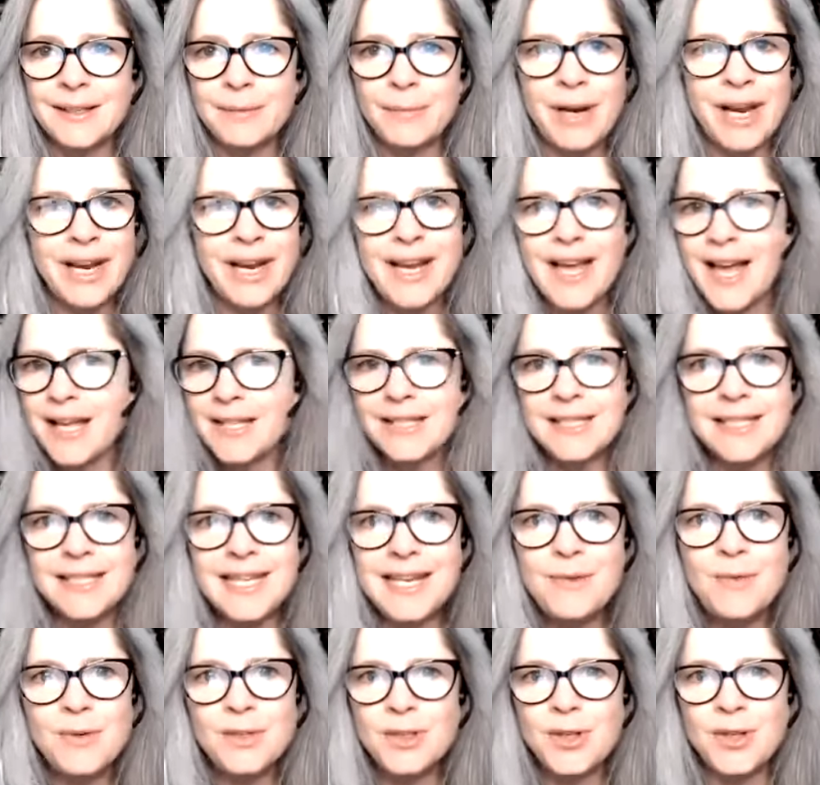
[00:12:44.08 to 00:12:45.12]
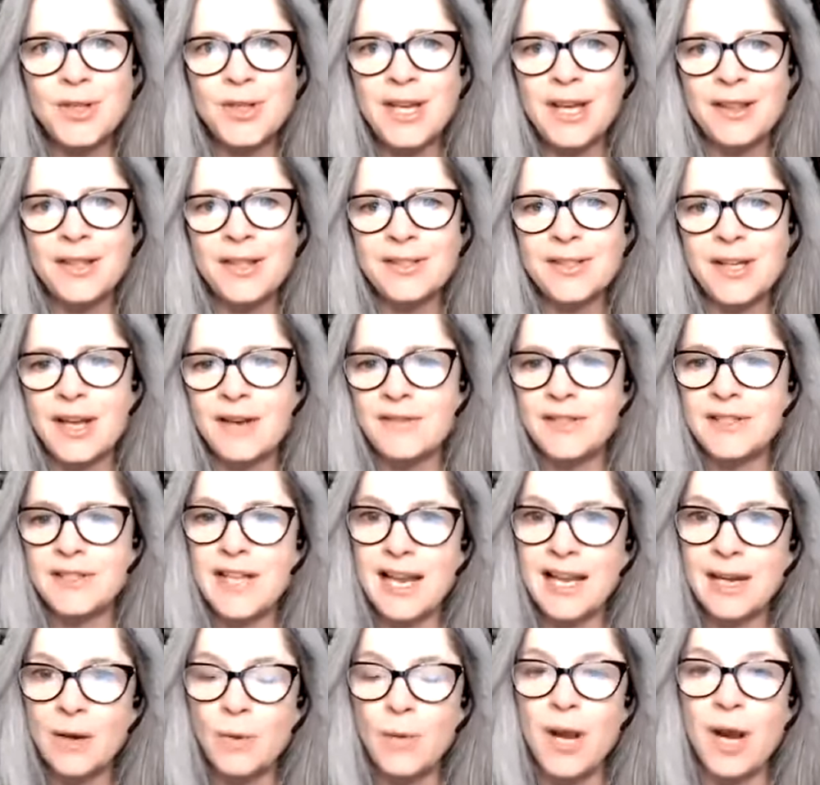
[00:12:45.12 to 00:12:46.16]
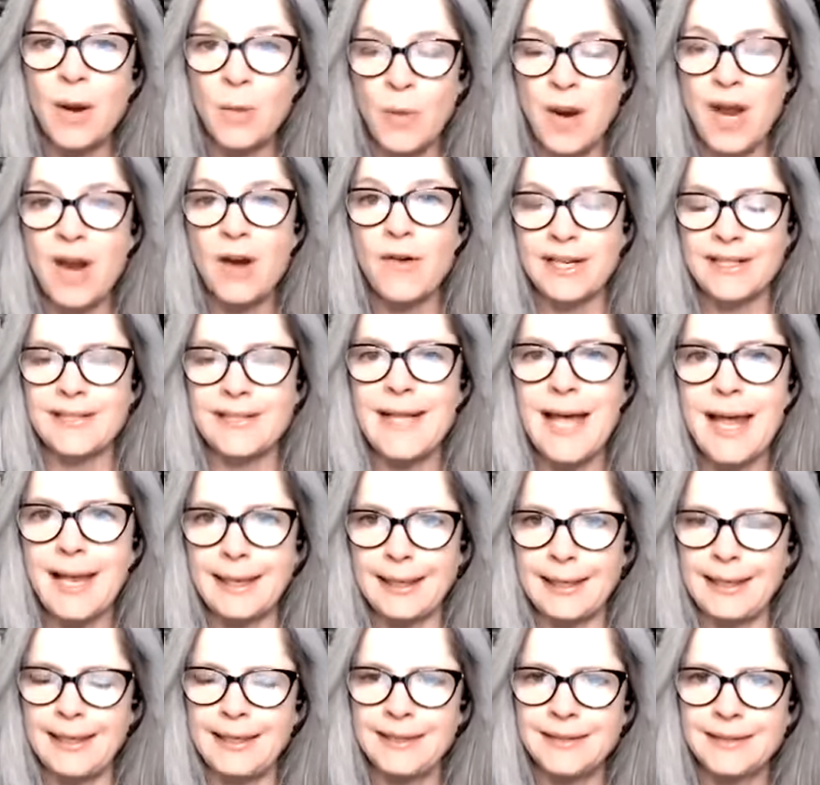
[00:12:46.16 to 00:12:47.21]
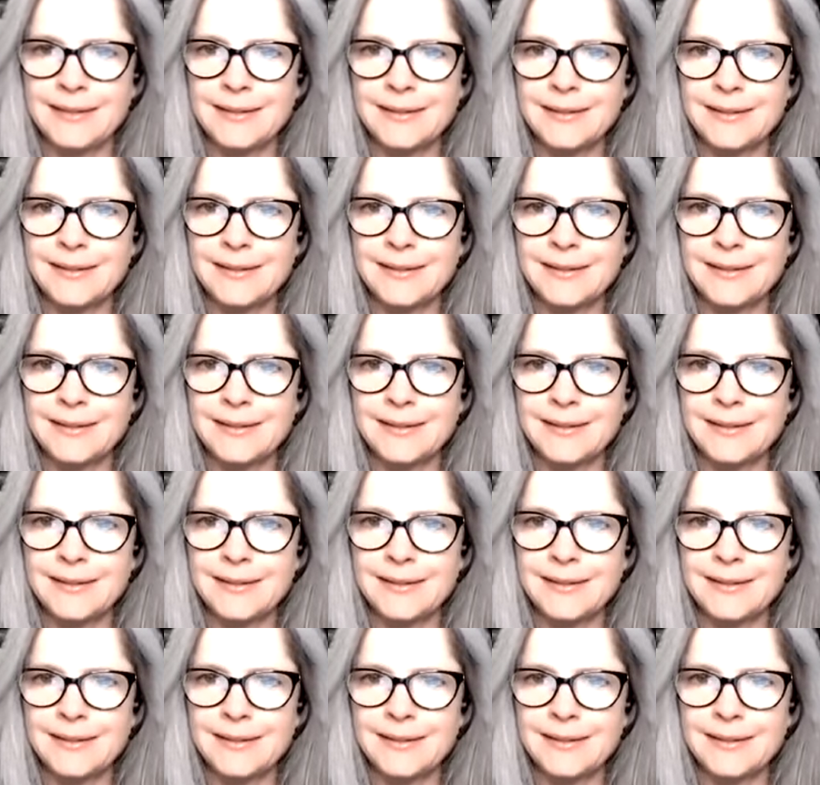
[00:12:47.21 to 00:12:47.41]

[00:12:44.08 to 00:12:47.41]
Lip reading: But I can't see what's on the other side of Sally when I'm wearing Sally.